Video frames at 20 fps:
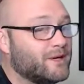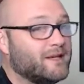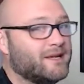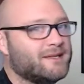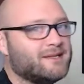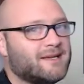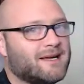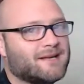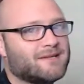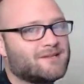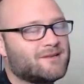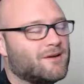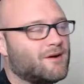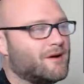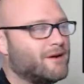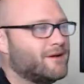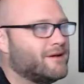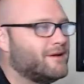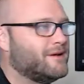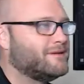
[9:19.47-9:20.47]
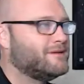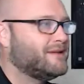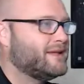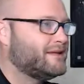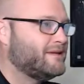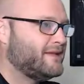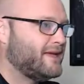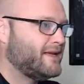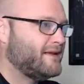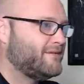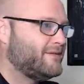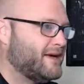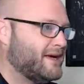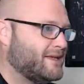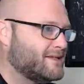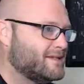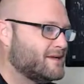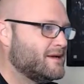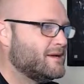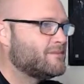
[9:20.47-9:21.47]
test on native
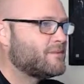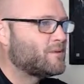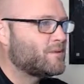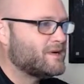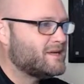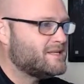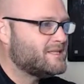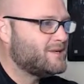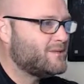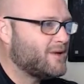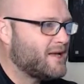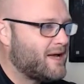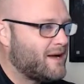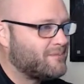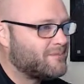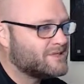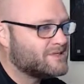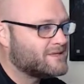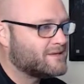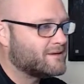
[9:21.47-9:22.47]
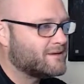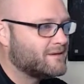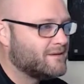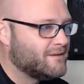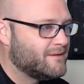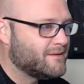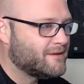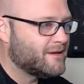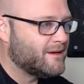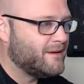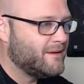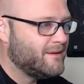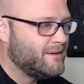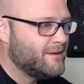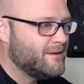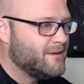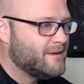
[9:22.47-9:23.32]
ads. But we're going to see what happens here. Okay.